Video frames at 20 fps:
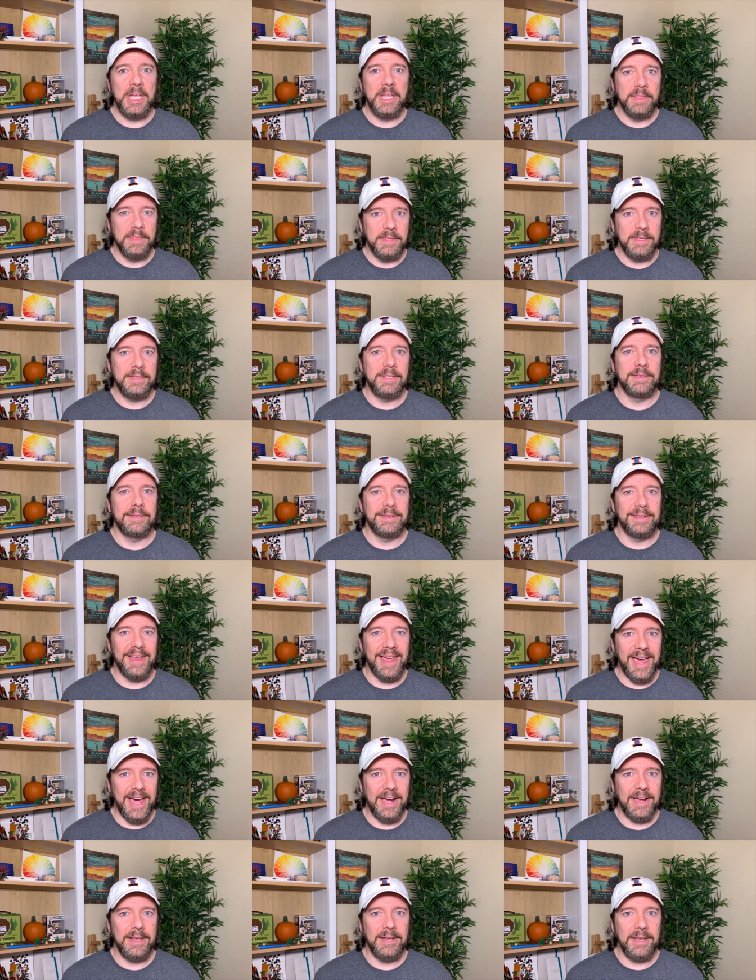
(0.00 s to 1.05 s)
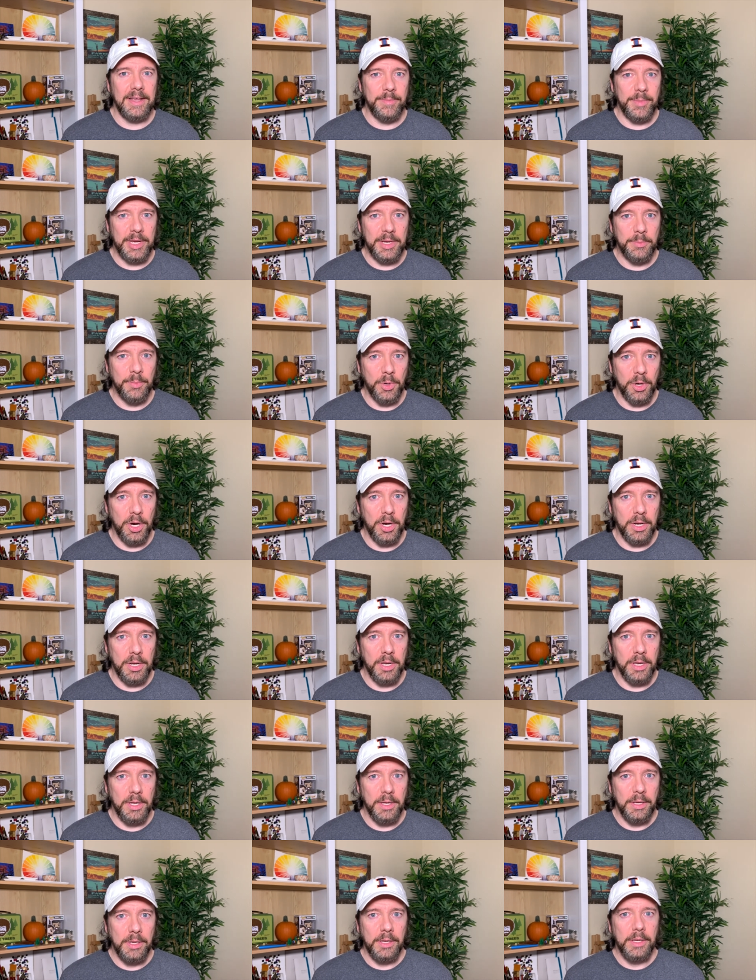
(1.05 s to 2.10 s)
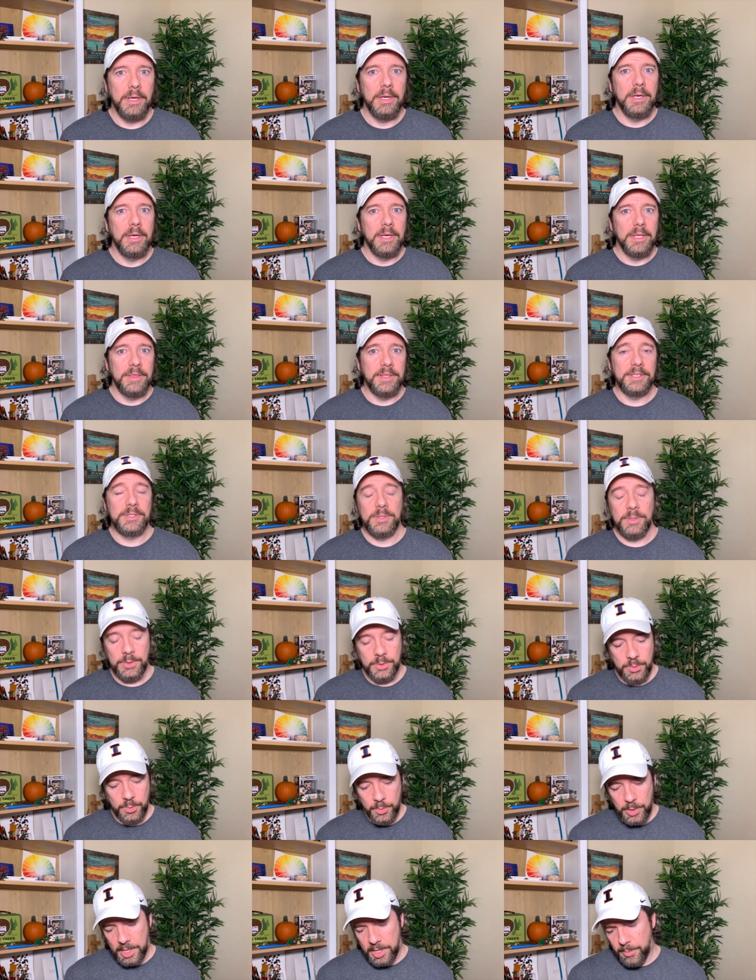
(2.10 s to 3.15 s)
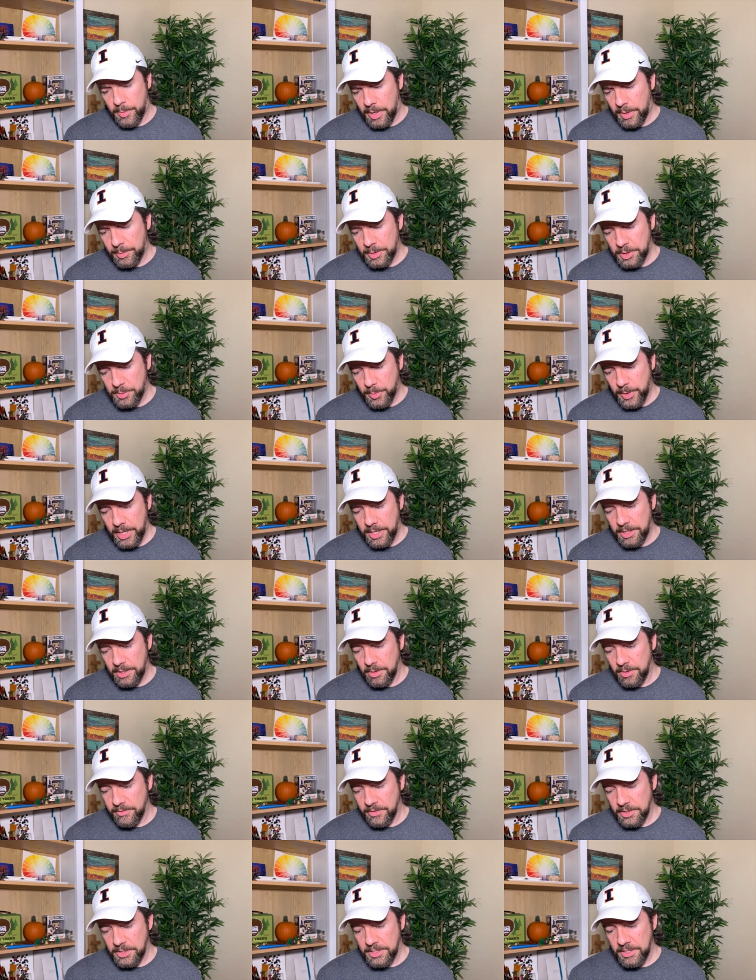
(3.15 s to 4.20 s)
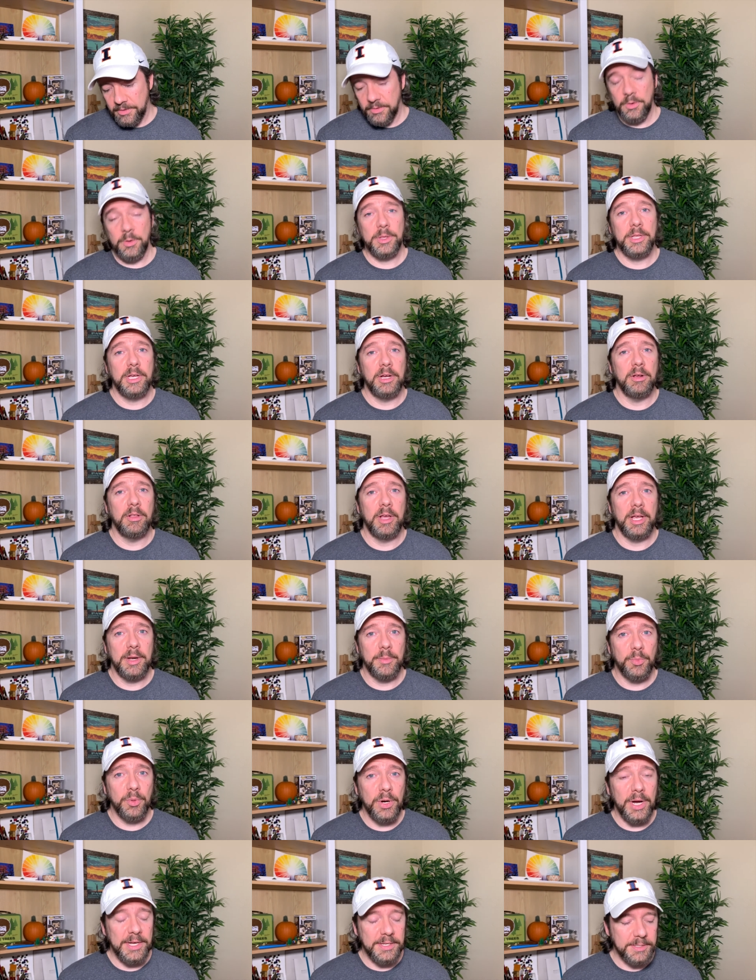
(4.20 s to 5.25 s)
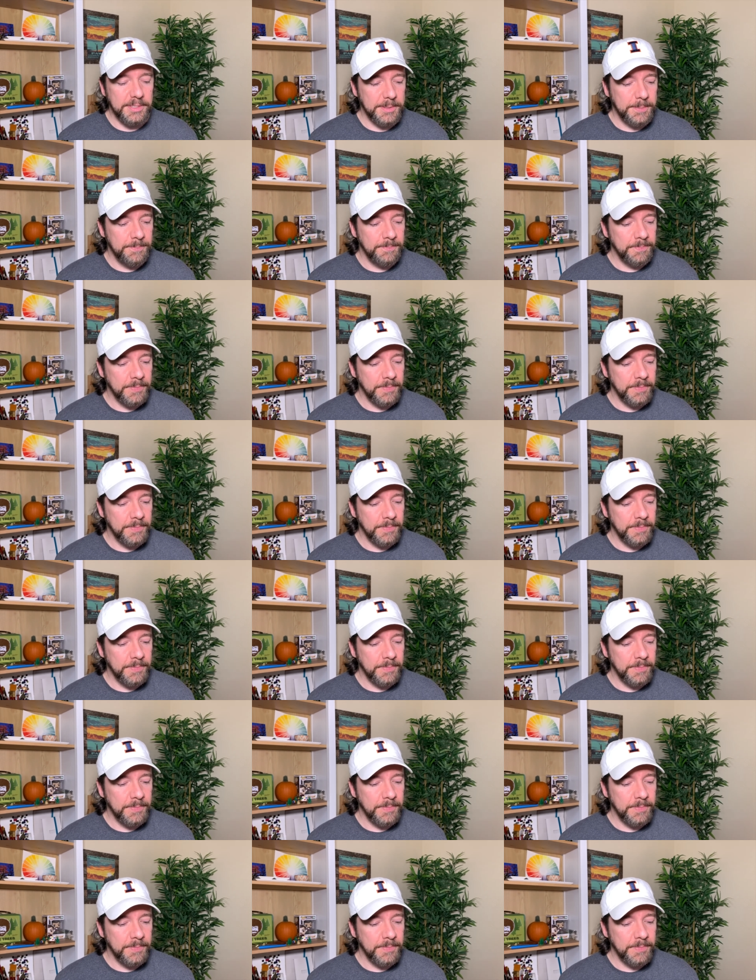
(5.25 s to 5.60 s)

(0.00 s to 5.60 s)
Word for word: This is an academic book. This is published by the University of North Carolina Press.